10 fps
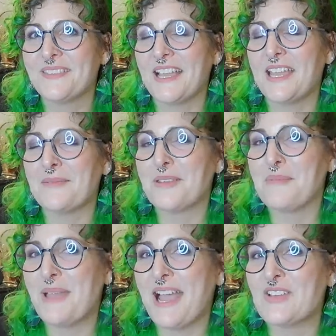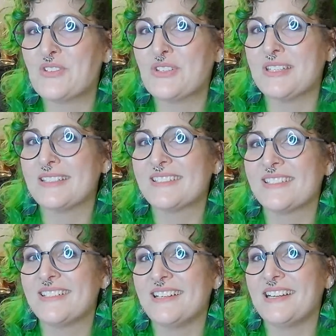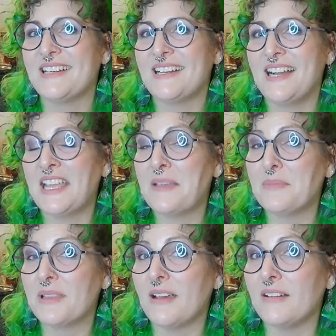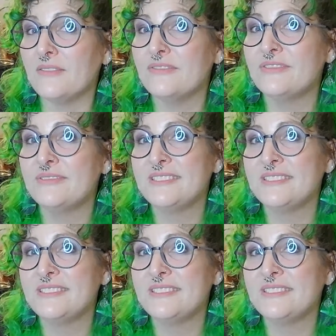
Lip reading: I am compassionate. I am love.